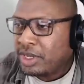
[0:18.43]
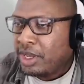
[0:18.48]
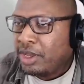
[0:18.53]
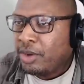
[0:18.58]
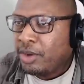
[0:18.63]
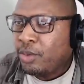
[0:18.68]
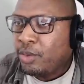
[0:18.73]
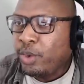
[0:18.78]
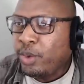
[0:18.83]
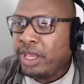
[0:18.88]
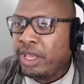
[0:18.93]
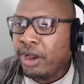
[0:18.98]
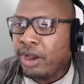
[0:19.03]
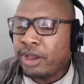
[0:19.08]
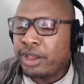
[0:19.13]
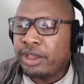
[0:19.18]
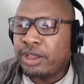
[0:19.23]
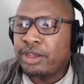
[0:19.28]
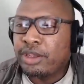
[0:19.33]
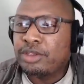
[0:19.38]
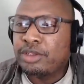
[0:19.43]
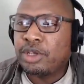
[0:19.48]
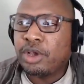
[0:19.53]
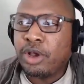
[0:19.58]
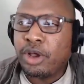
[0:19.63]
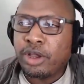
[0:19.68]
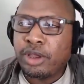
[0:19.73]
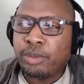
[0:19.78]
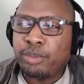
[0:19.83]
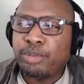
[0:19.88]
We are gonna
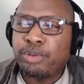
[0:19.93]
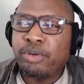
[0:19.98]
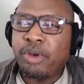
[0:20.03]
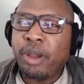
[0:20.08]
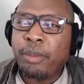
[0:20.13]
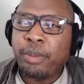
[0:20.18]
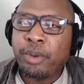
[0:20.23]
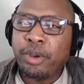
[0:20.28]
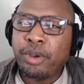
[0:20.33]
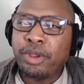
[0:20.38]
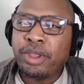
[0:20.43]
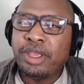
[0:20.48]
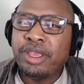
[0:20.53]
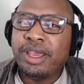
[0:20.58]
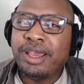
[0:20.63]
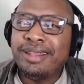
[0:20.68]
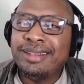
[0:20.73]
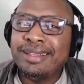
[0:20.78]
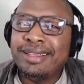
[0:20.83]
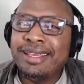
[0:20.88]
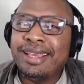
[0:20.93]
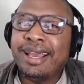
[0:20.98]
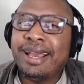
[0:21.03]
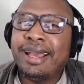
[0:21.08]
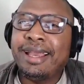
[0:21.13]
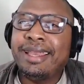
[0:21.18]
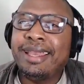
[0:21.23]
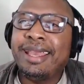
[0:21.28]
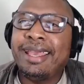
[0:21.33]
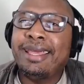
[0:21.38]
talk proper gun
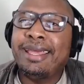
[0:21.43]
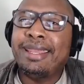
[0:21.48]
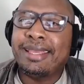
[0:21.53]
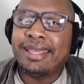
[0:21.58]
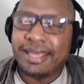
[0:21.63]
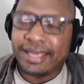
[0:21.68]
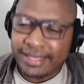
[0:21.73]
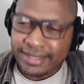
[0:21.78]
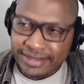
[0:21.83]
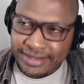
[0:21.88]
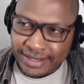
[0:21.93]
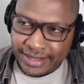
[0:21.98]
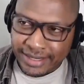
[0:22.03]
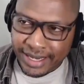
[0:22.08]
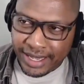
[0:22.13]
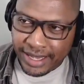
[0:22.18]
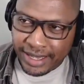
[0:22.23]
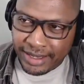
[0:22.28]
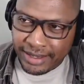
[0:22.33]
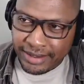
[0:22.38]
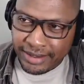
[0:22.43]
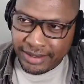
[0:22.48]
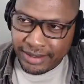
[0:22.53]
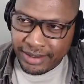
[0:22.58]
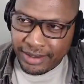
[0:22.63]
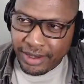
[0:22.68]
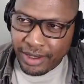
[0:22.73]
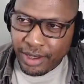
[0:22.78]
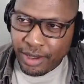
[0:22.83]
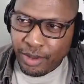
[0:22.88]
guy etiquette today.
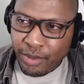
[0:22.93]
Oh,